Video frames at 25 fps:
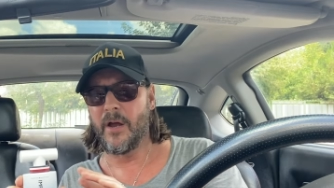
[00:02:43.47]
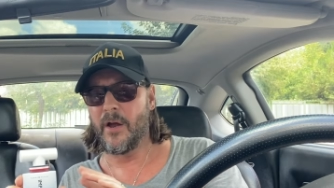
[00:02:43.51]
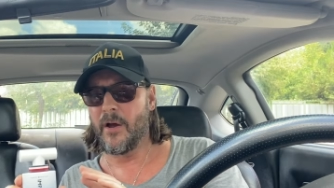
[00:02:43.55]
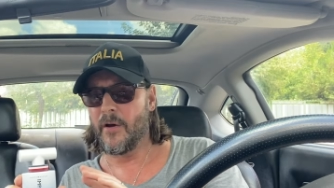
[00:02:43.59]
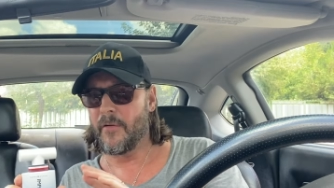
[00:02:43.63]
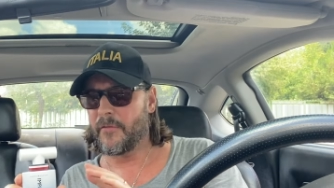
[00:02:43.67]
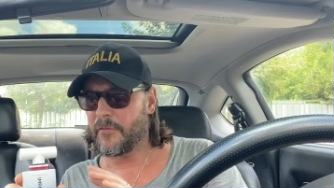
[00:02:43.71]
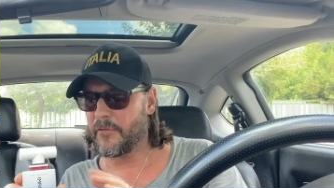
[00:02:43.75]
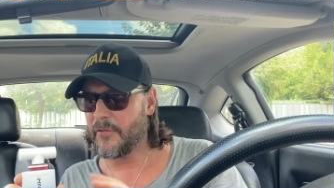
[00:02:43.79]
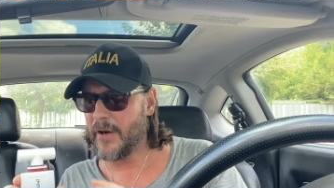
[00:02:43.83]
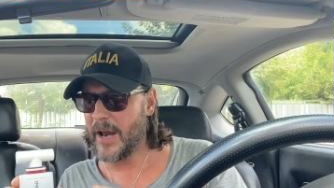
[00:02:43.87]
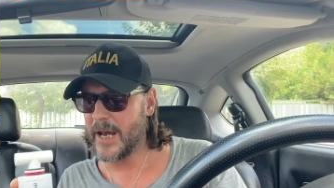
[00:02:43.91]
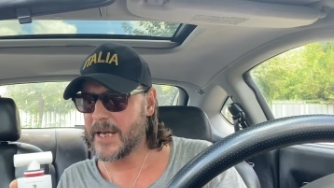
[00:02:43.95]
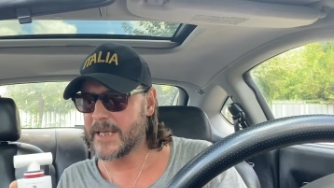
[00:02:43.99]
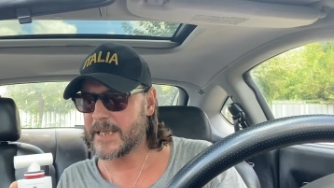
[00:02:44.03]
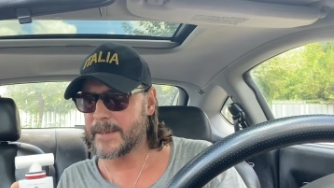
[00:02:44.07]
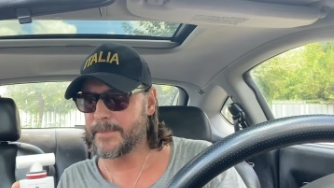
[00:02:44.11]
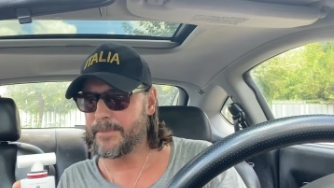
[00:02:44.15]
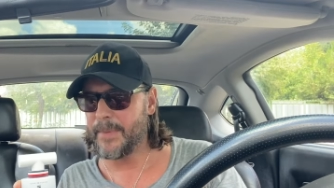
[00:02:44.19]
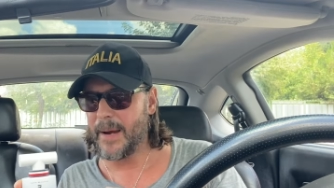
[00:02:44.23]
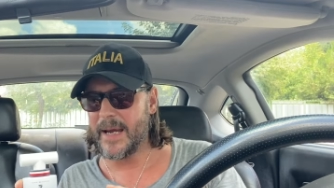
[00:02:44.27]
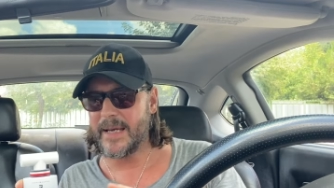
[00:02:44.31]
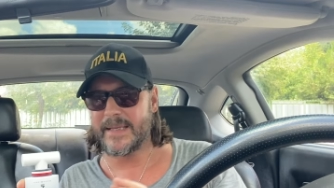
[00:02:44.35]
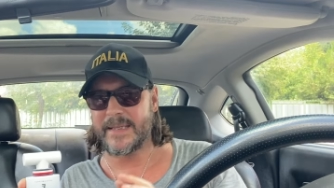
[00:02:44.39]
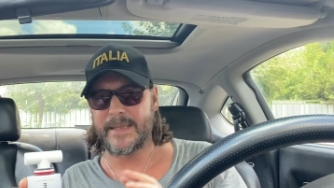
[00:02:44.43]
fresh
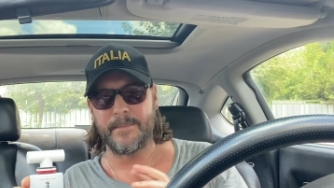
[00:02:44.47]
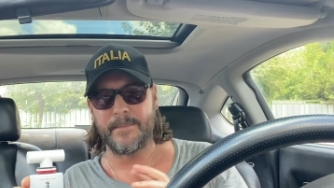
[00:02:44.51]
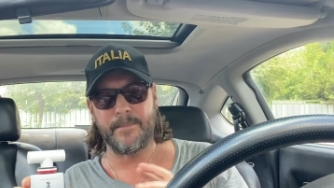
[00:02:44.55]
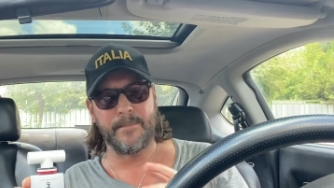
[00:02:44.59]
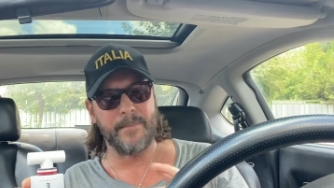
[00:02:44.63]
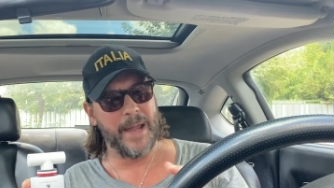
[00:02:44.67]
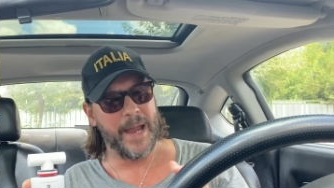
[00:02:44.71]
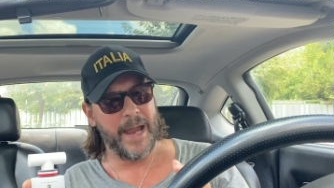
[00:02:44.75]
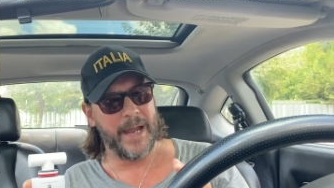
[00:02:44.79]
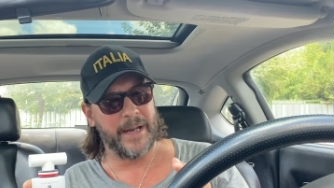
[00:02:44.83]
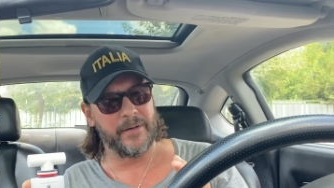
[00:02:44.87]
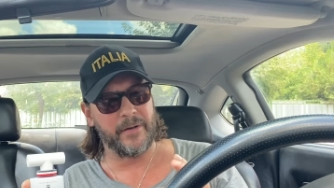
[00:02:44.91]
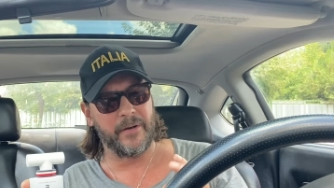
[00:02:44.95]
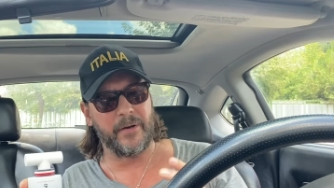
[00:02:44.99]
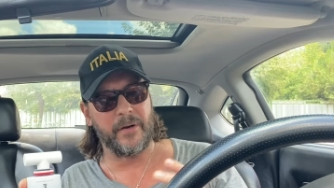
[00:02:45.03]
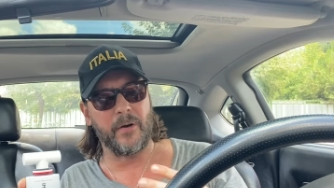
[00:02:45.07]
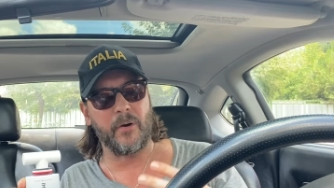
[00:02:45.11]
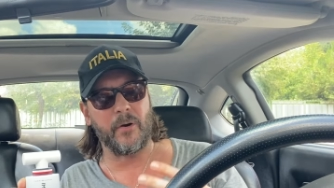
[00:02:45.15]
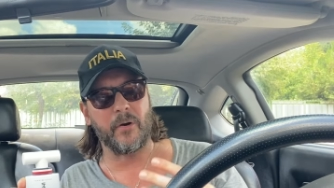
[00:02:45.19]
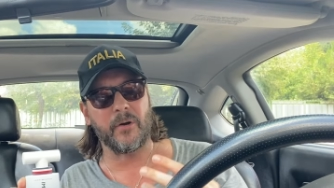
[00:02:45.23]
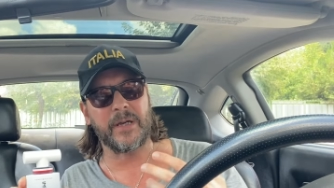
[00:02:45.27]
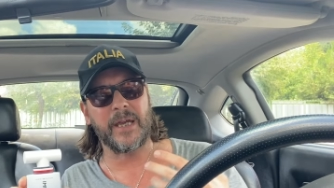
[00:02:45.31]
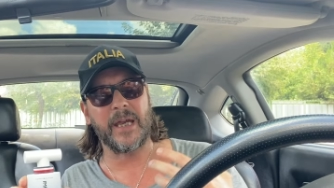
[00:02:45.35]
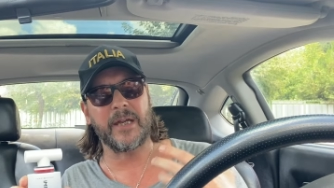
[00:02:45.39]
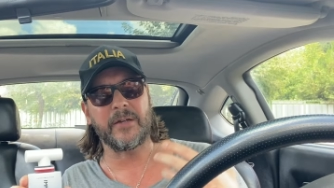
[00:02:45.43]
spicy manner
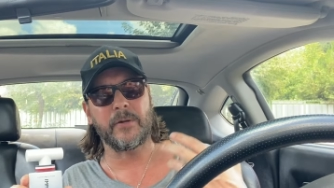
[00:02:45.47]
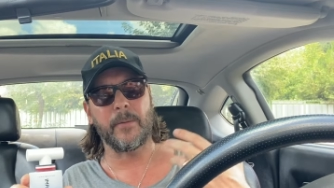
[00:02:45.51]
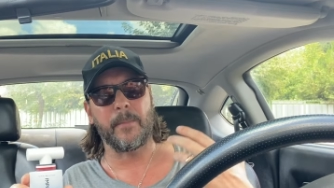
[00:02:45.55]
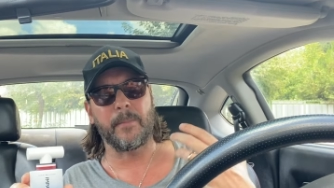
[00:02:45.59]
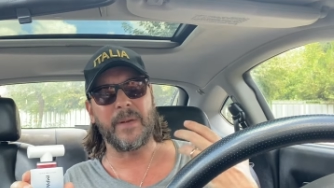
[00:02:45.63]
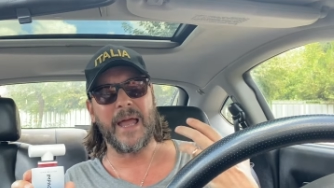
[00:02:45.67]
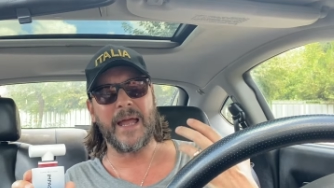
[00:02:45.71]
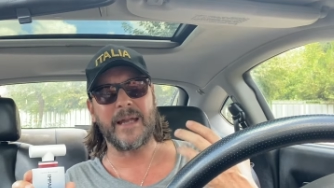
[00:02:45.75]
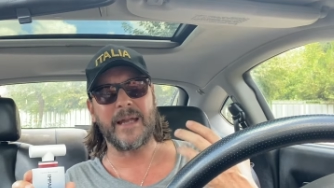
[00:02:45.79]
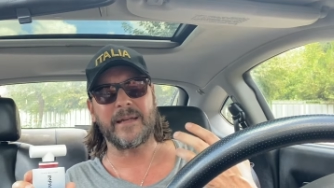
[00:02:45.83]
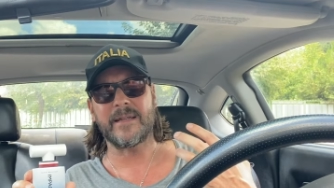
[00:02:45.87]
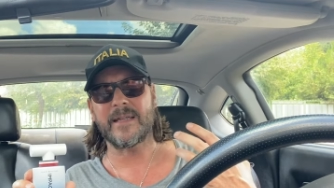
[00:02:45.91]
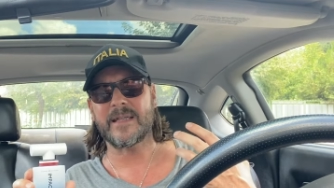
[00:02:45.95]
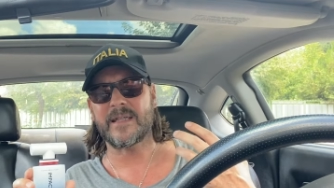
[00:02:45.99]
okay the blend